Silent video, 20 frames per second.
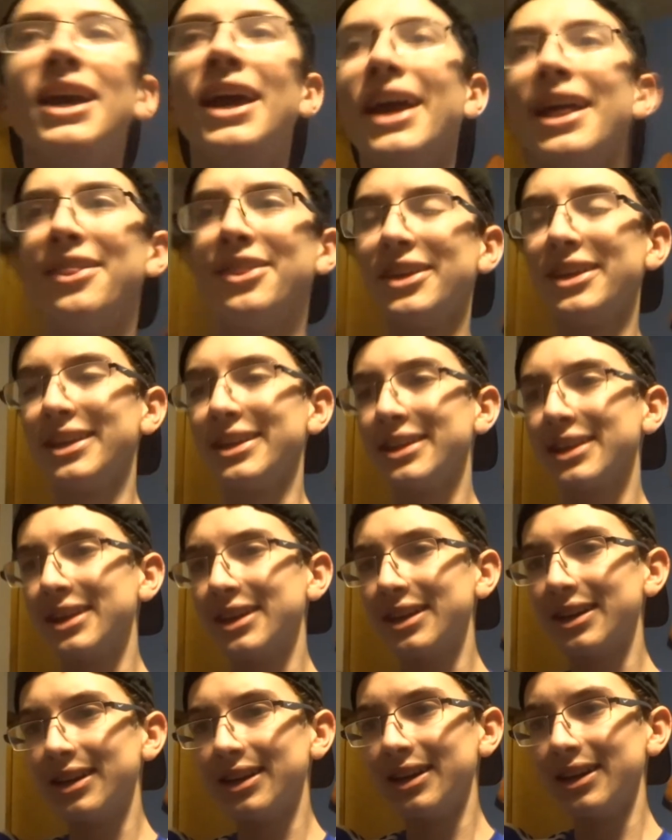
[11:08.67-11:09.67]
and then,
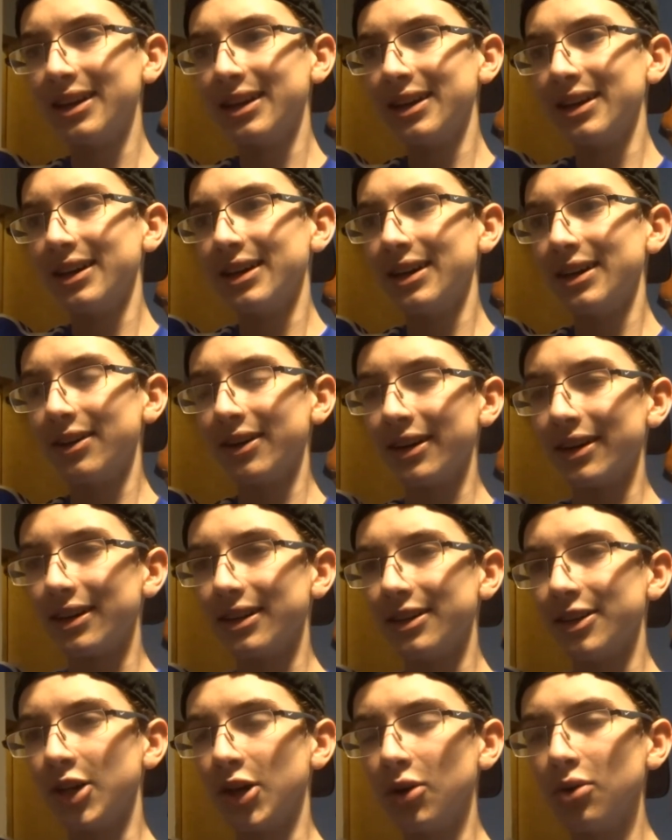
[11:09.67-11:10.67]
wait,
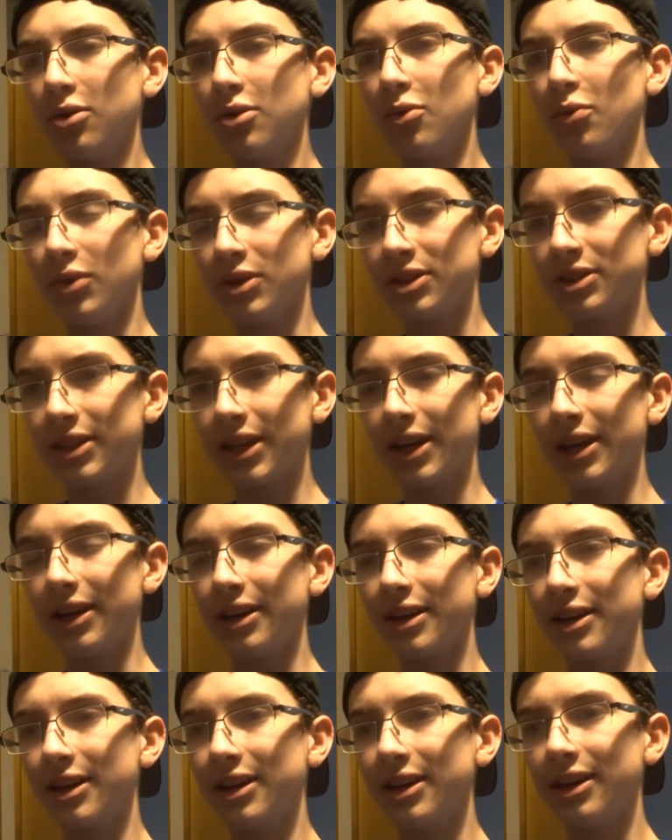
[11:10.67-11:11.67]
no, Wednesday,